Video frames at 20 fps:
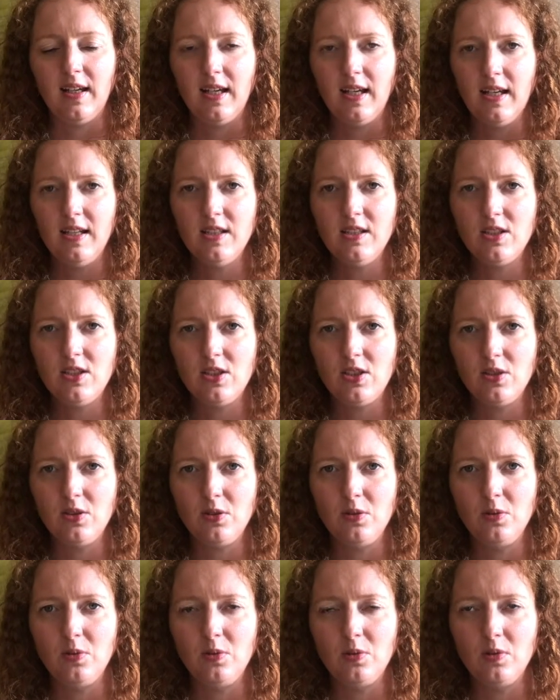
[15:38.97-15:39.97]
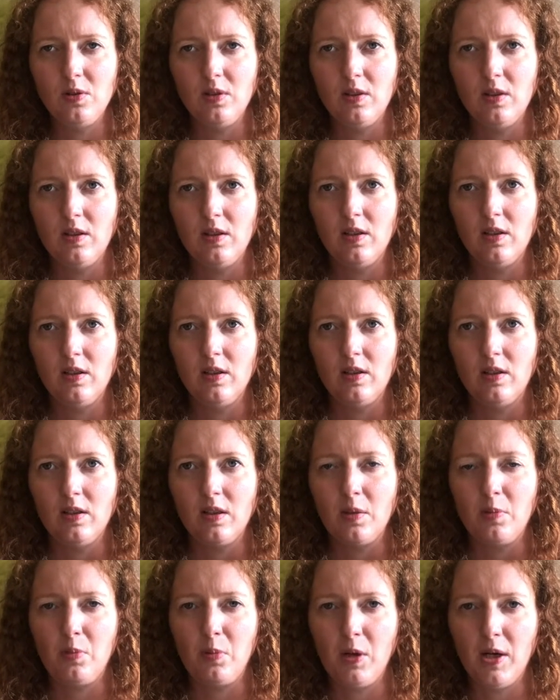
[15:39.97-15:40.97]
into
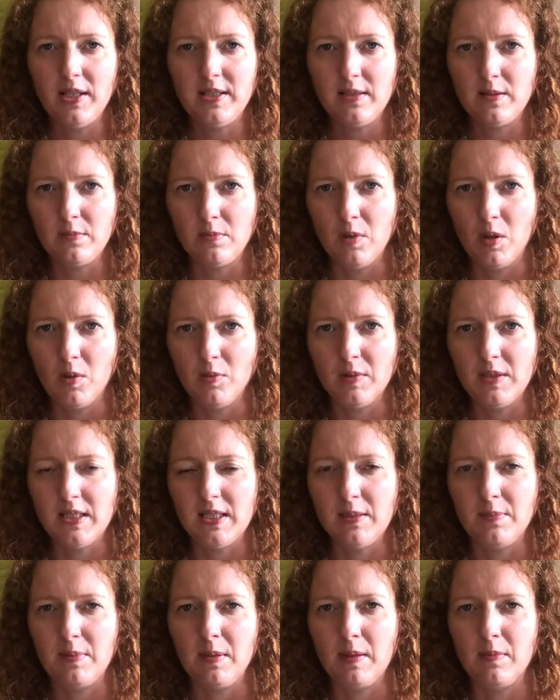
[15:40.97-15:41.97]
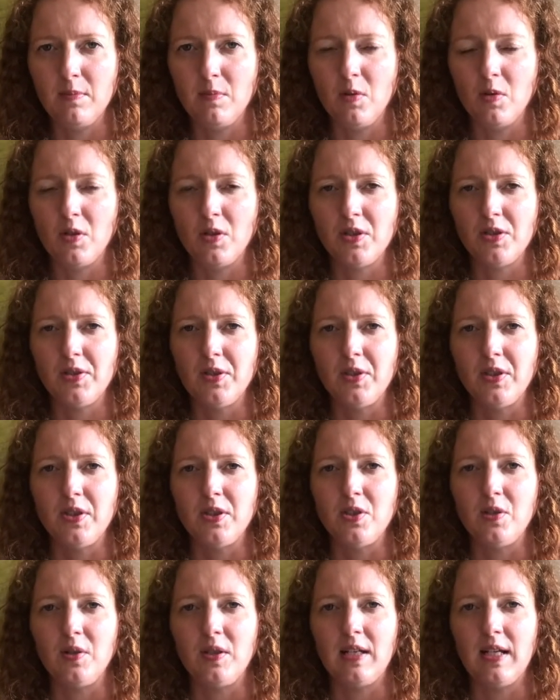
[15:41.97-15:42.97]
the present moment a bit more so
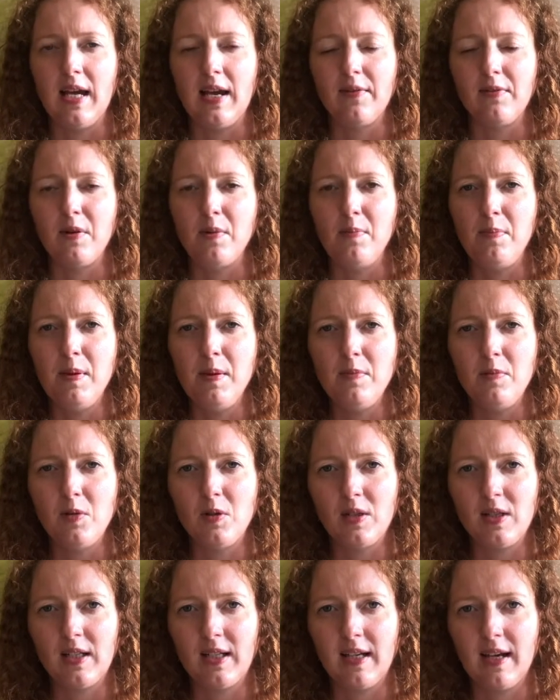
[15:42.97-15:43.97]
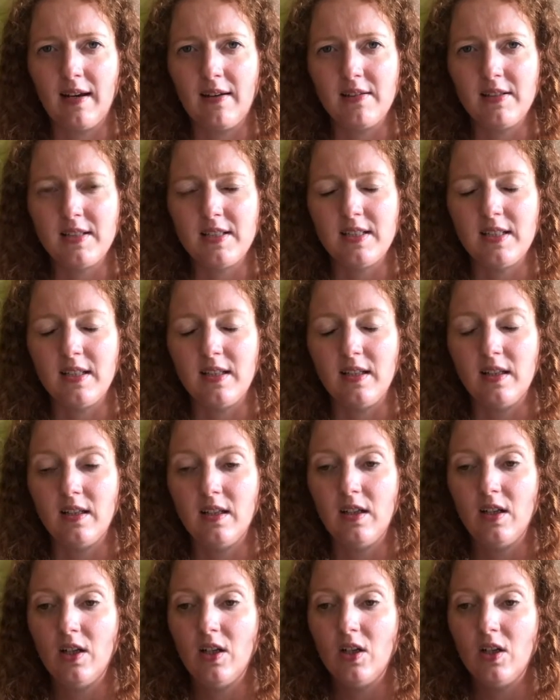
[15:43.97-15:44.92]
that you can have a bit more clarity,